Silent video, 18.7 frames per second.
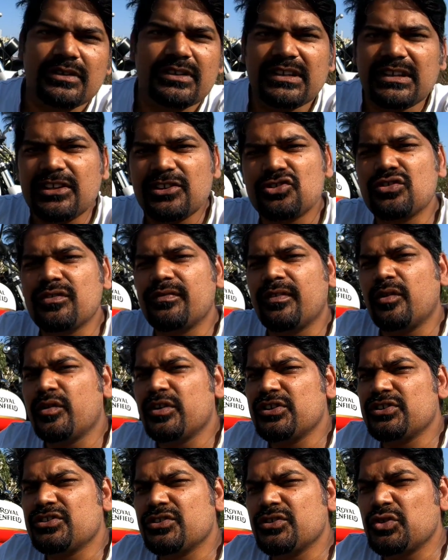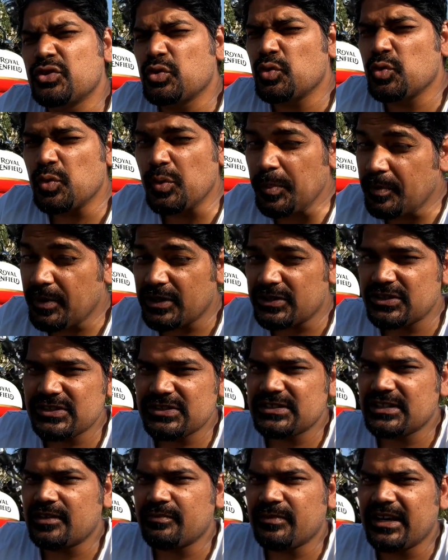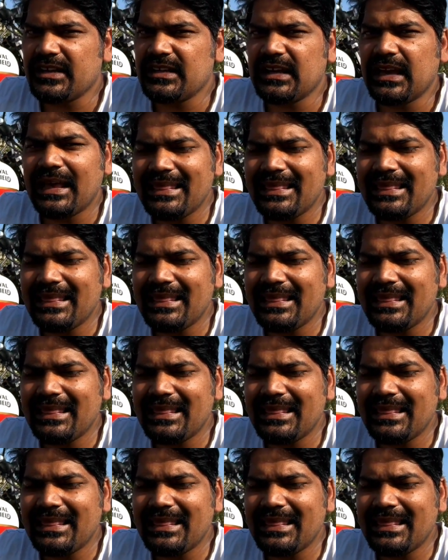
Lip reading: initial foundation to purchase that bike.